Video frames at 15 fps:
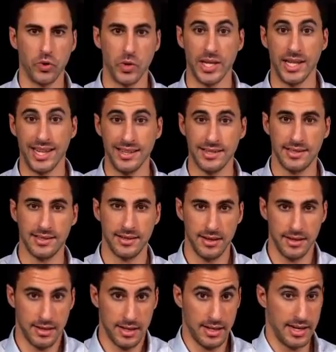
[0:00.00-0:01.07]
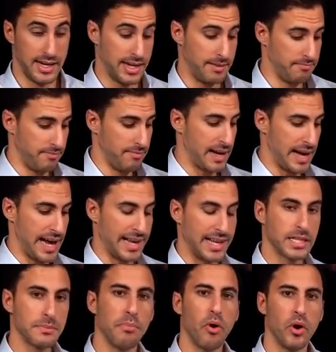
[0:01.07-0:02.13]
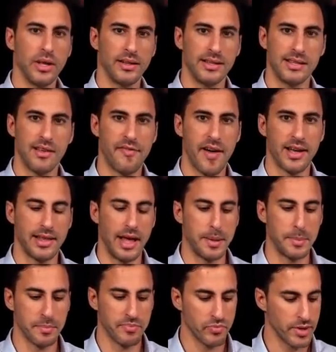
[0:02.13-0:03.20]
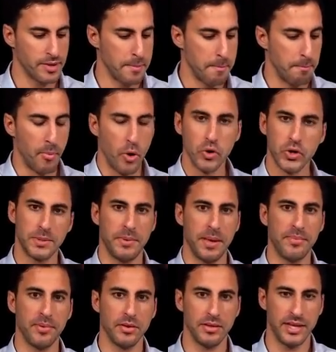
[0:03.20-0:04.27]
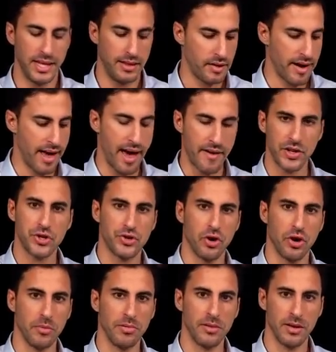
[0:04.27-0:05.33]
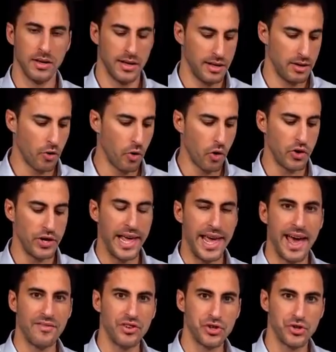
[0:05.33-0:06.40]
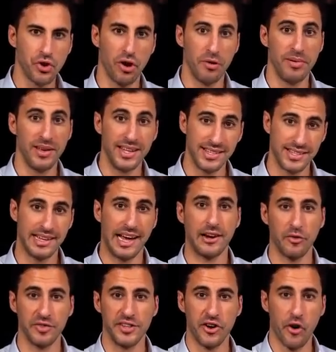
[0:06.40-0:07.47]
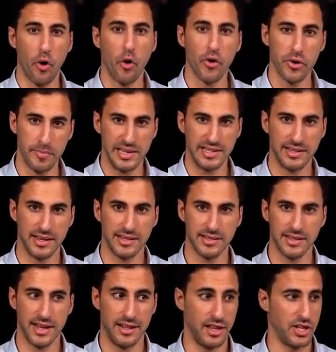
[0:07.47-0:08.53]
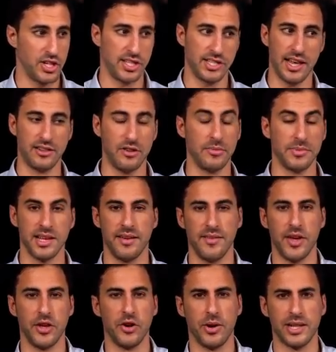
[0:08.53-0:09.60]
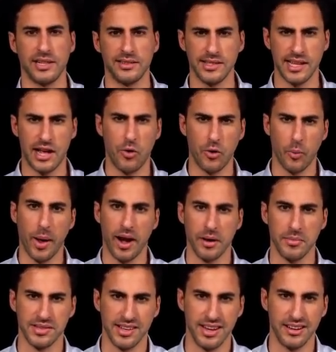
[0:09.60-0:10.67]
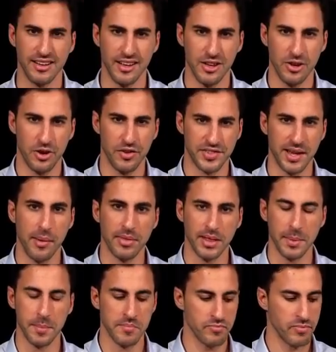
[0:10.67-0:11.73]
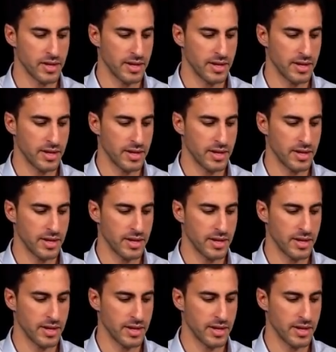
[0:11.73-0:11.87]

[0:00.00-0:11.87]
to in this, point is the fact that most people either have a job or they have a job inside of their own business, and they just say to themselves, hey, you know what, at least I own 100% of something.